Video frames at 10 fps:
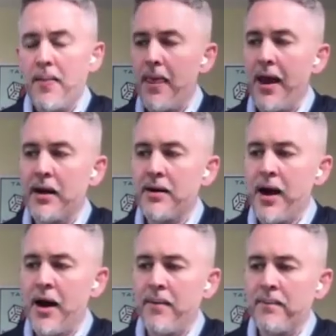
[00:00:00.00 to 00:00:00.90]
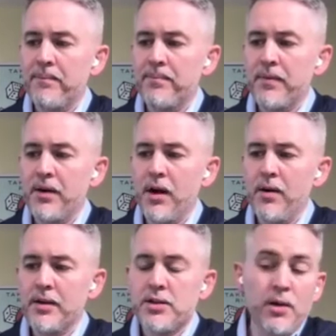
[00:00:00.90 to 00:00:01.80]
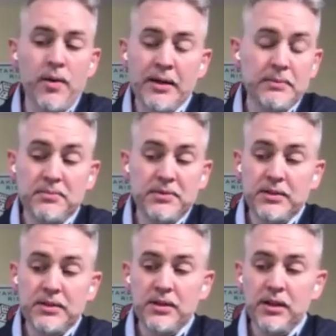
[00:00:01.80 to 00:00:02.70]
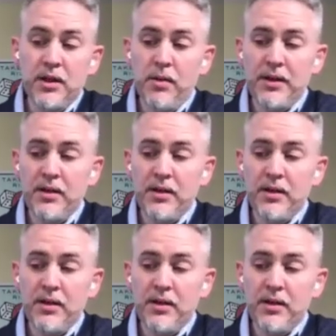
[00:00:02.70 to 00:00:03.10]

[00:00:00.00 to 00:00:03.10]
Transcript: And, and so but